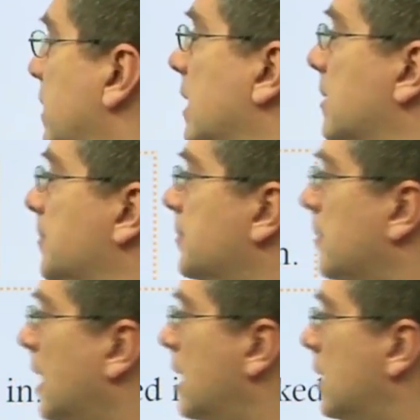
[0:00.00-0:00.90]
in.
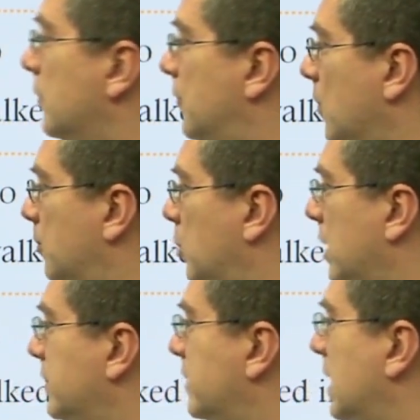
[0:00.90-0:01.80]

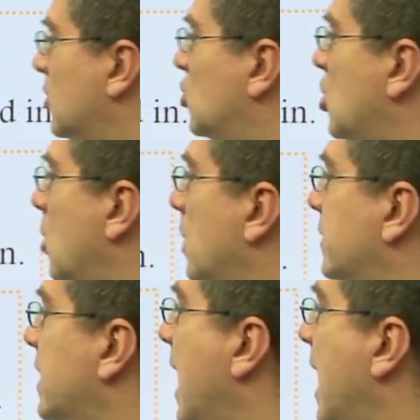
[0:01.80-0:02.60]
Footprints can show us